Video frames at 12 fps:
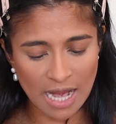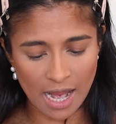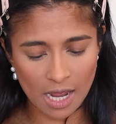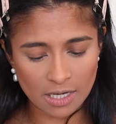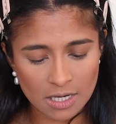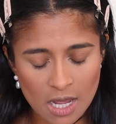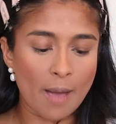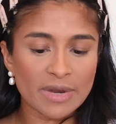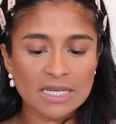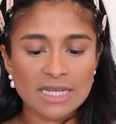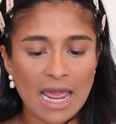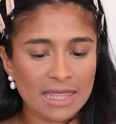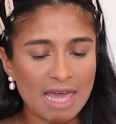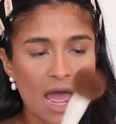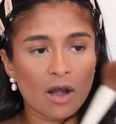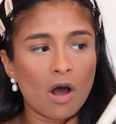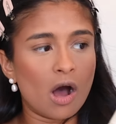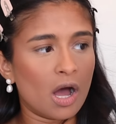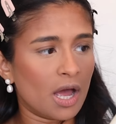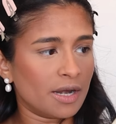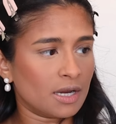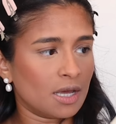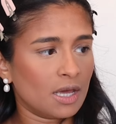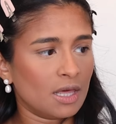Tan. I'm gonna take that
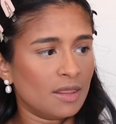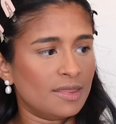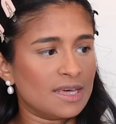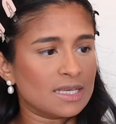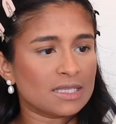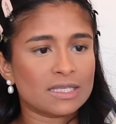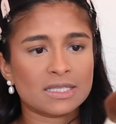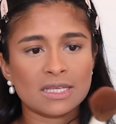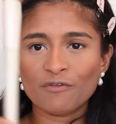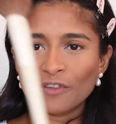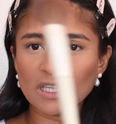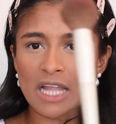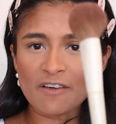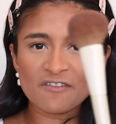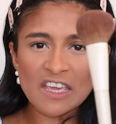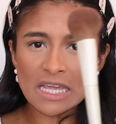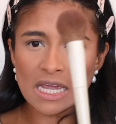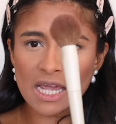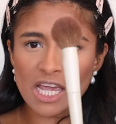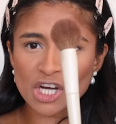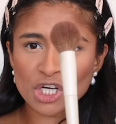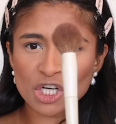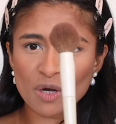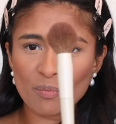on this
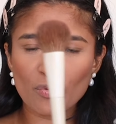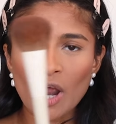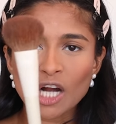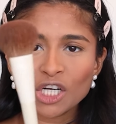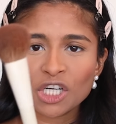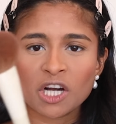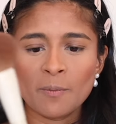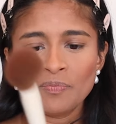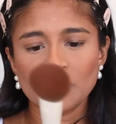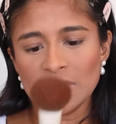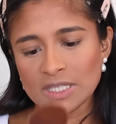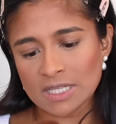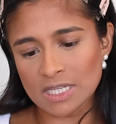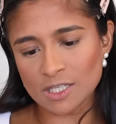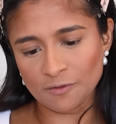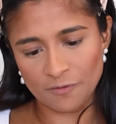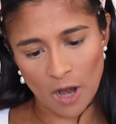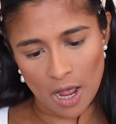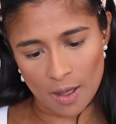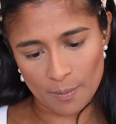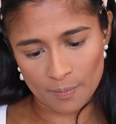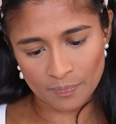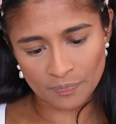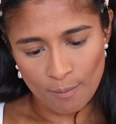fluffy-ish brush. This is
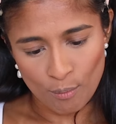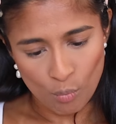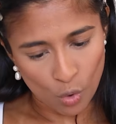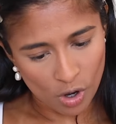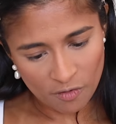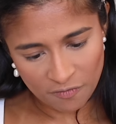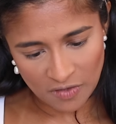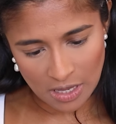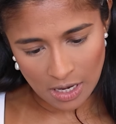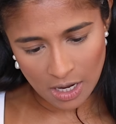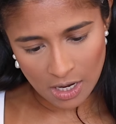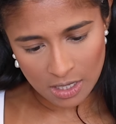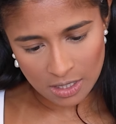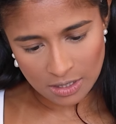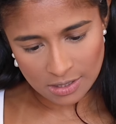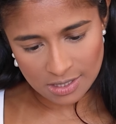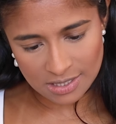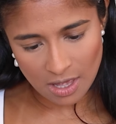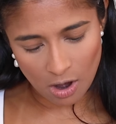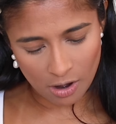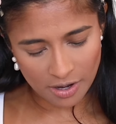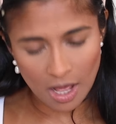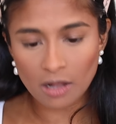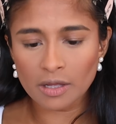from Morphe. This is the
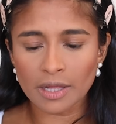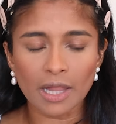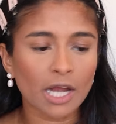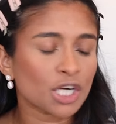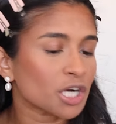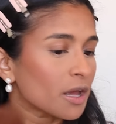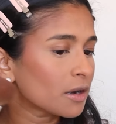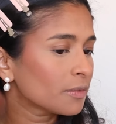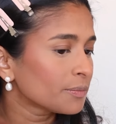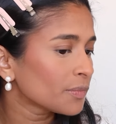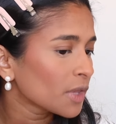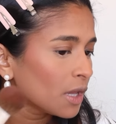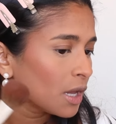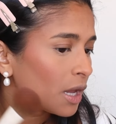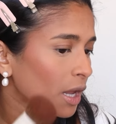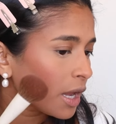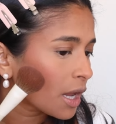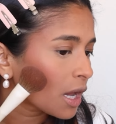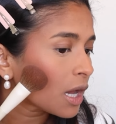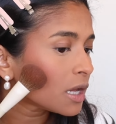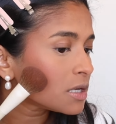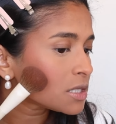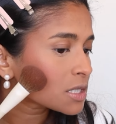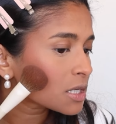Ariel collection.
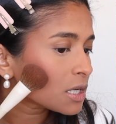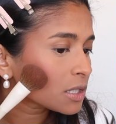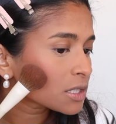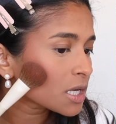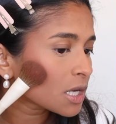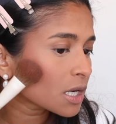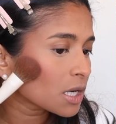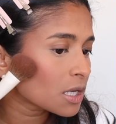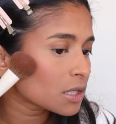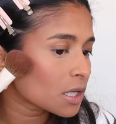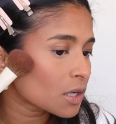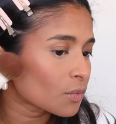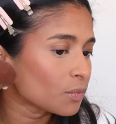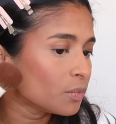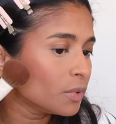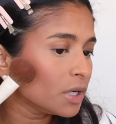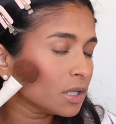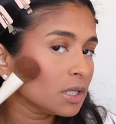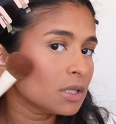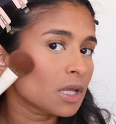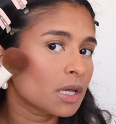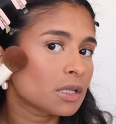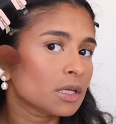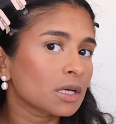And I'll take it and like really
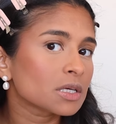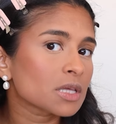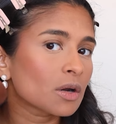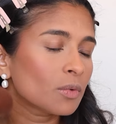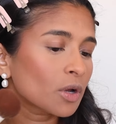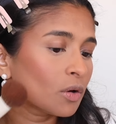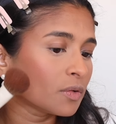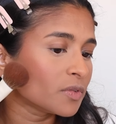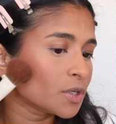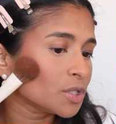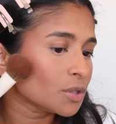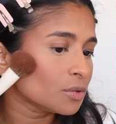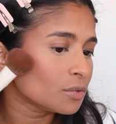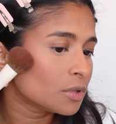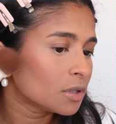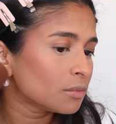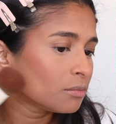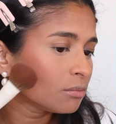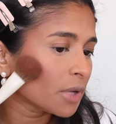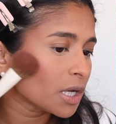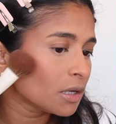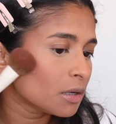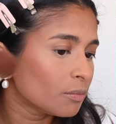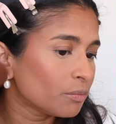lightly because I don't wanna overdo my